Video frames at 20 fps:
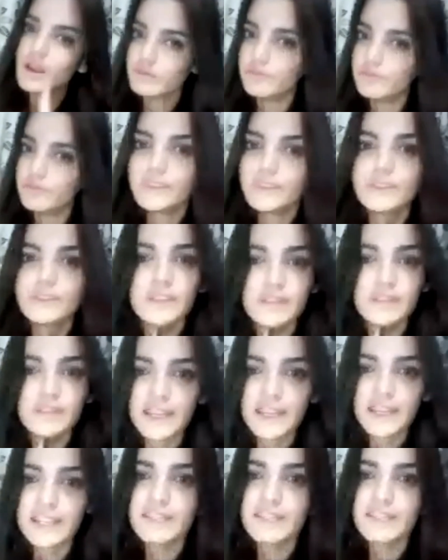The very
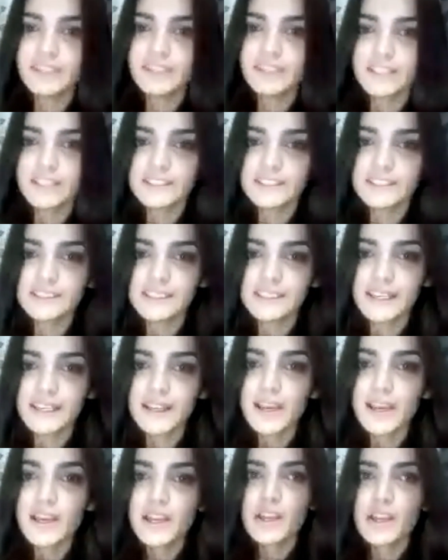first thing,
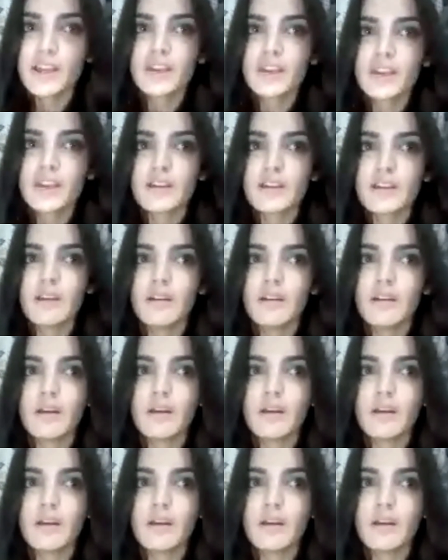which